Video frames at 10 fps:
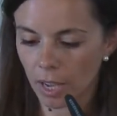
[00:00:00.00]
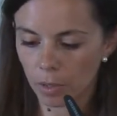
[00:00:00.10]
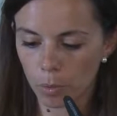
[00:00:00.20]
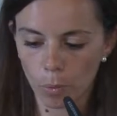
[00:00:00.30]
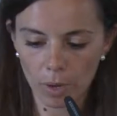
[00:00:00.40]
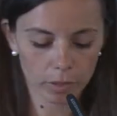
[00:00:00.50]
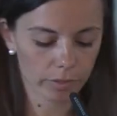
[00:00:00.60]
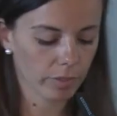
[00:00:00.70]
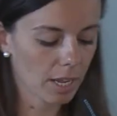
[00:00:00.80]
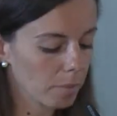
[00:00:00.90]
And one
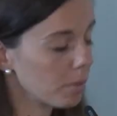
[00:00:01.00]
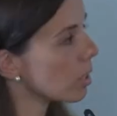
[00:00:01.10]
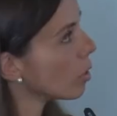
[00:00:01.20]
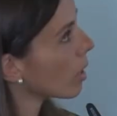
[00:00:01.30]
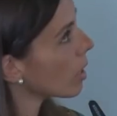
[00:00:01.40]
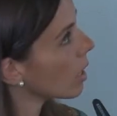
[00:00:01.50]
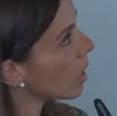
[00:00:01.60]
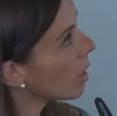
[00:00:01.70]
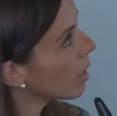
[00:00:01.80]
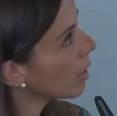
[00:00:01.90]
of them, as you can see
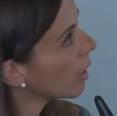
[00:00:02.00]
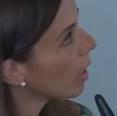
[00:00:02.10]
here,